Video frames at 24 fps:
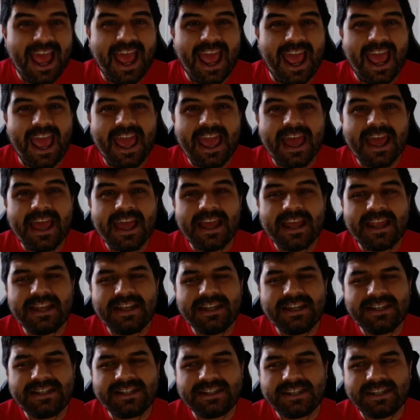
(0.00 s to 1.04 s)

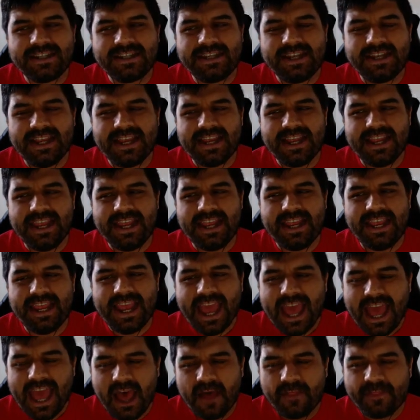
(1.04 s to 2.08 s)
And
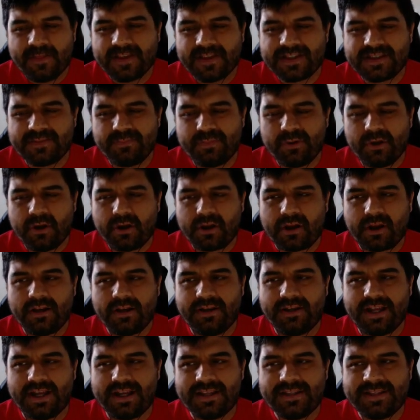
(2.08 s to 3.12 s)
Yeah, this book
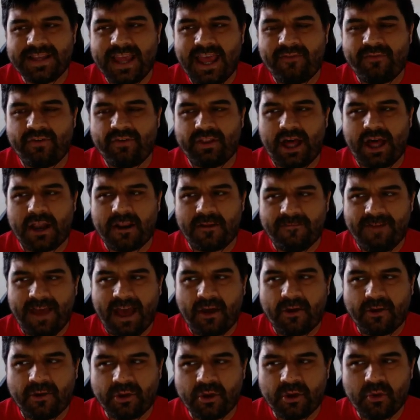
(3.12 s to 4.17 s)
does have a lot of
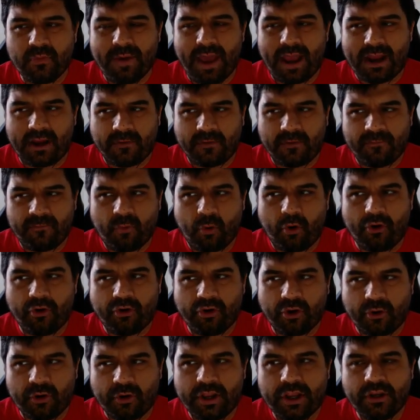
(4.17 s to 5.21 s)
value back at Fort
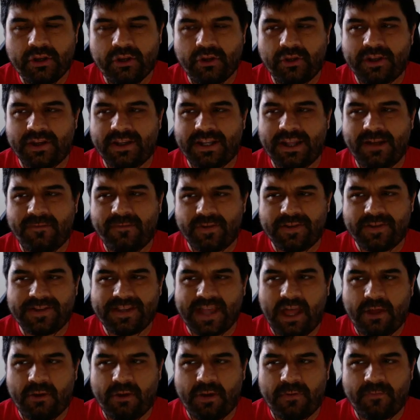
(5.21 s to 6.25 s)
Durin. You could definitely
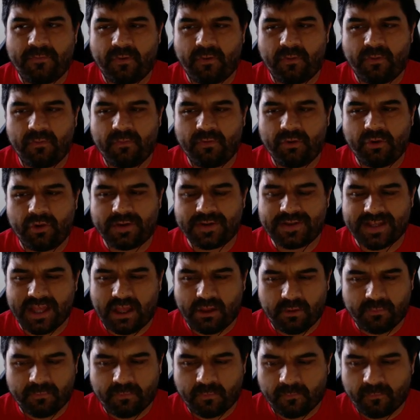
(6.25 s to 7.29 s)
sell it for, you can
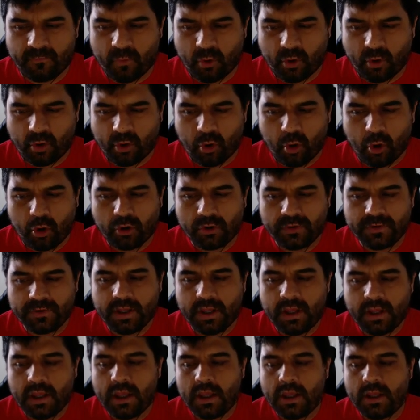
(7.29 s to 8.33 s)
sell it for 4 gold.
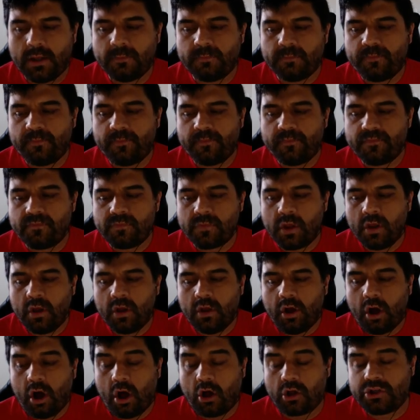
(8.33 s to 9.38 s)

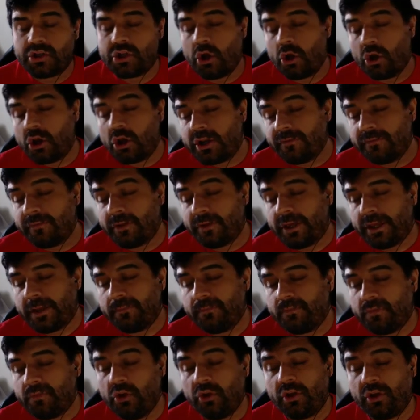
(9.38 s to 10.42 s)

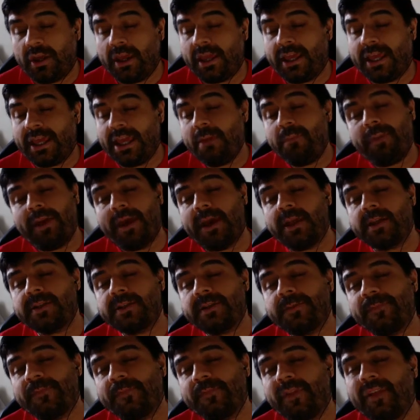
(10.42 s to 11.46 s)
Alternatively, you can keep it,
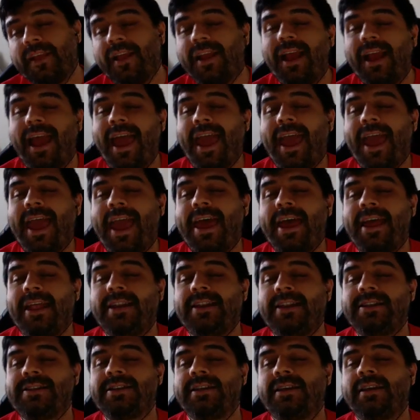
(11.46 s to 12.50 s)

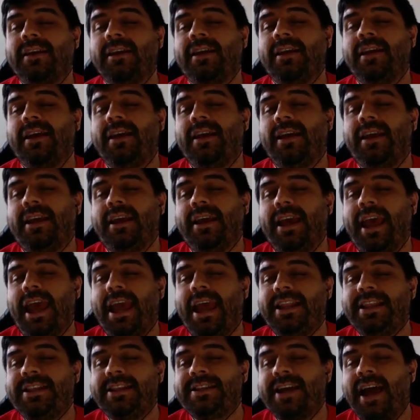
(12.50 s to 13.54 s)
and
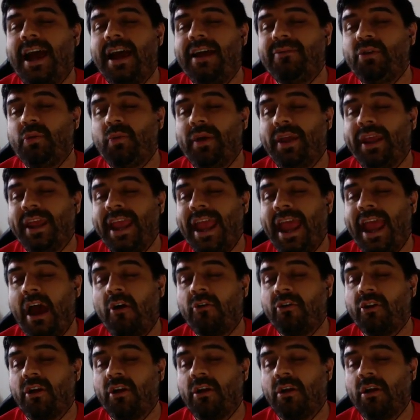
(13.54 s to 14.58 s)
anytime you
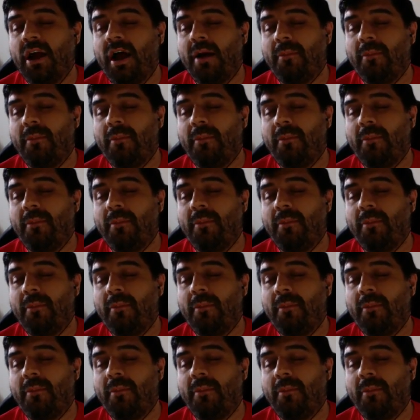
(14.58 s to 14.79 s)
encounter a